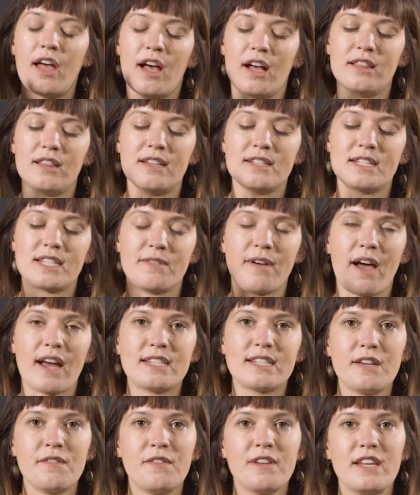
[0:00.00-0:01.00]
a list of
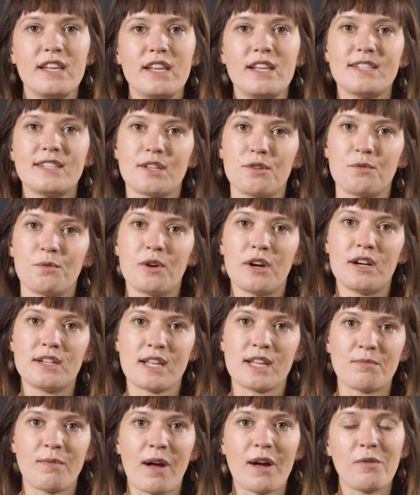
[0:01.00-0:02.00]
activities and
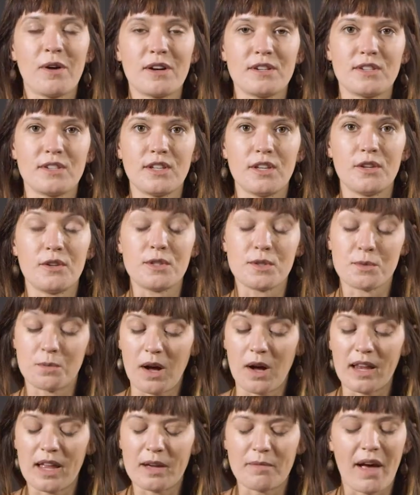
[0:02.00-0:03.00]
words I might want to use
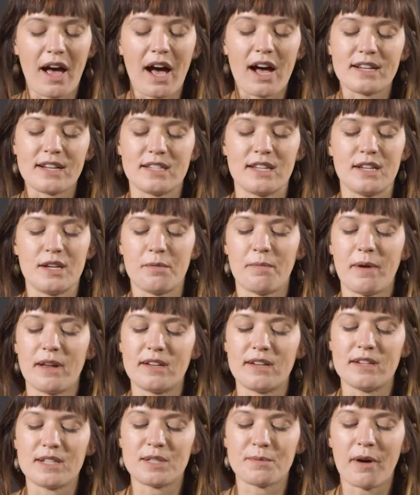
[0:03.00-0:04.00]
while I'm at
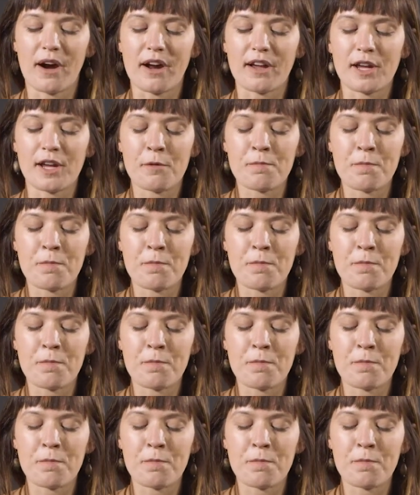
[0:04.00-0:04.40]
Independence Park.